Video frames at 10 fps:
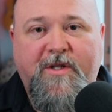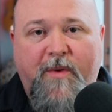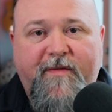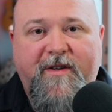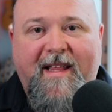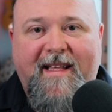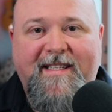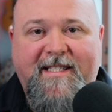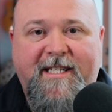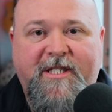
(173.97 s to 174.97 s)
So after that
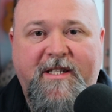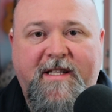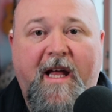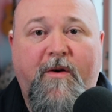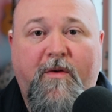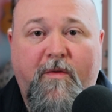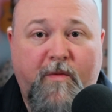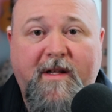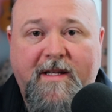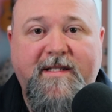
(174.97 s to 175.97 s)
decision that
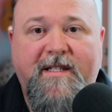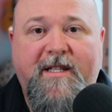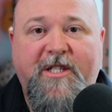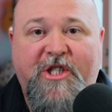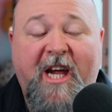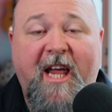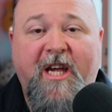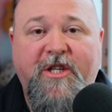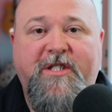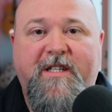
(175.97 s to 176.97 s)
realistically
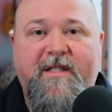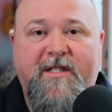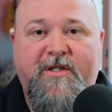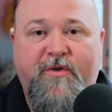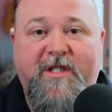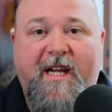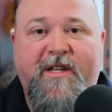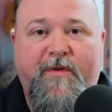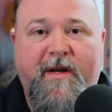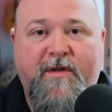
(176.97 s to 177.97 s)
changed the
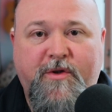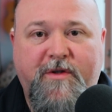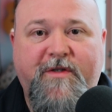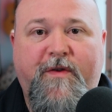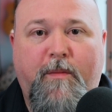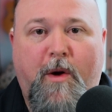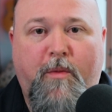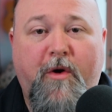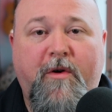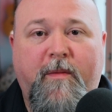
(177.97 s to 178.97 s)
trajectory of the Georgia football
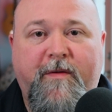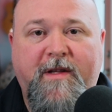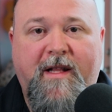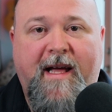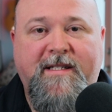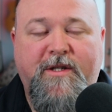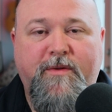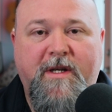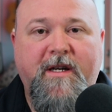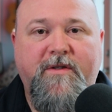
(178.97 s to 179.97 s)
program over the last 2
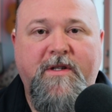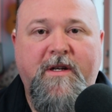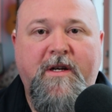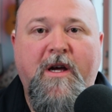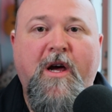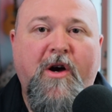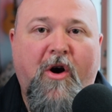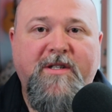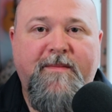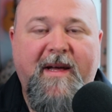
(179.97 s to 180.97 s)
years,
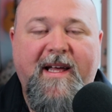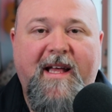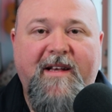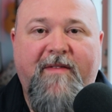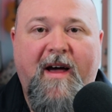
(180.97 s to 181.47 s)
Carson Beck had to